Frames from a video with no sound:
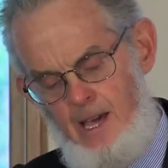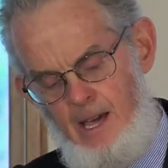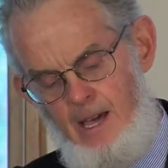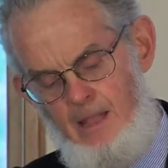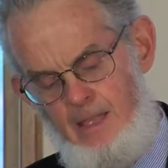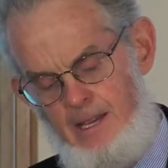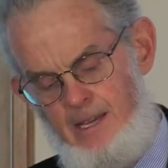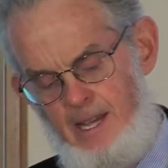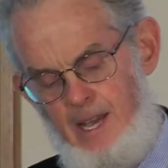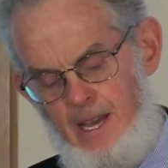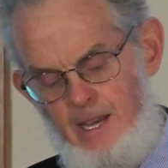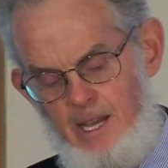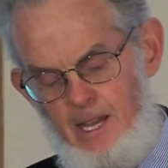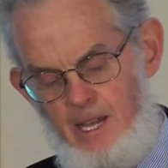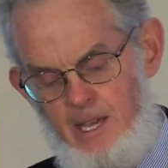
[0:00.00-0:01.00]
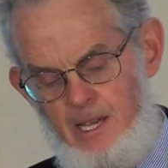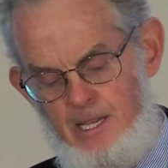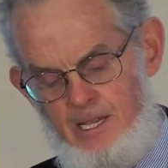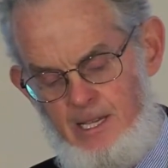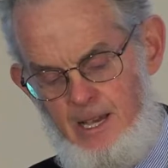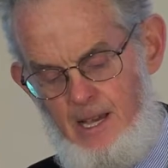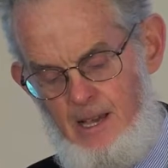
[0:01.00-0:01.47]
And the ten
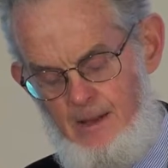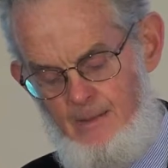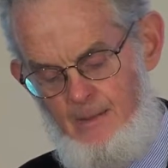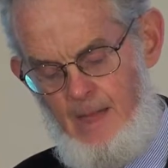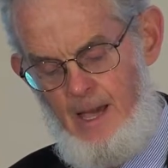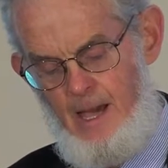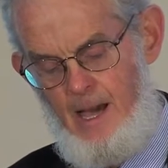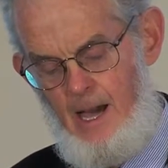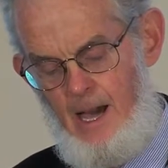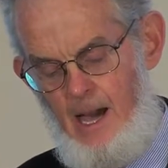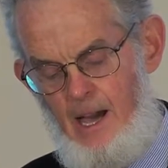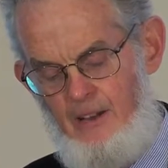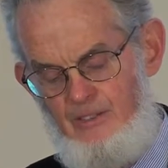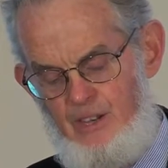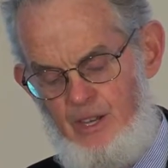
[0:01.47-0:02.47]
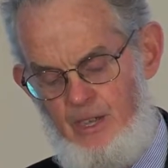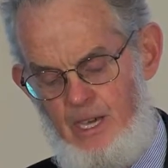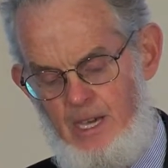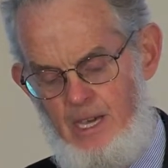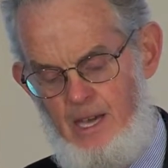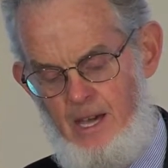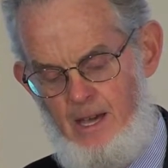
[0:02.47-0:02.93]
years after
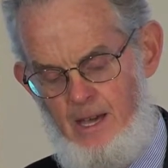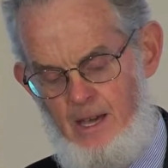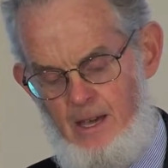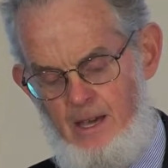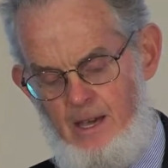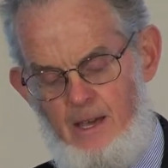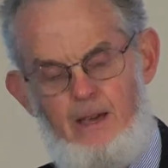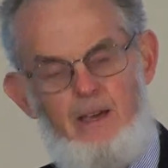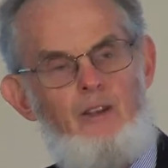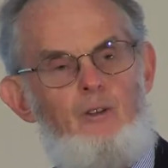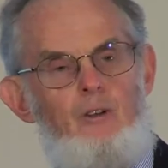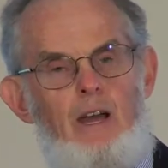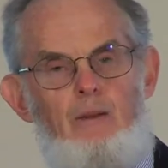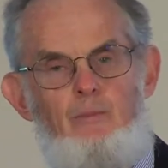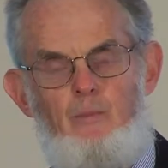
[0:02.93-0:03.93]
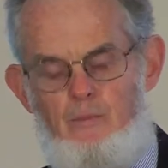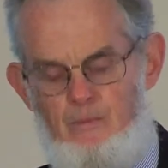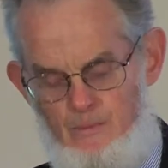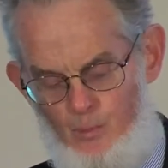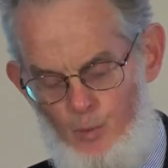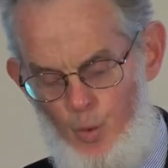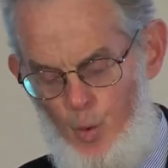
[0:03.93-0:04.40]
the Great
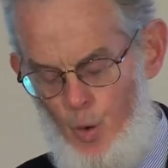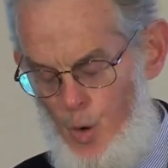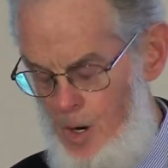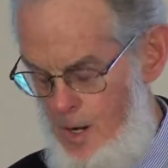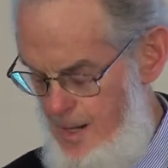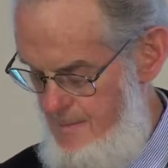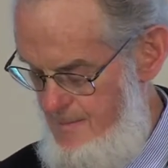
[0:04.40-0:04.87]
War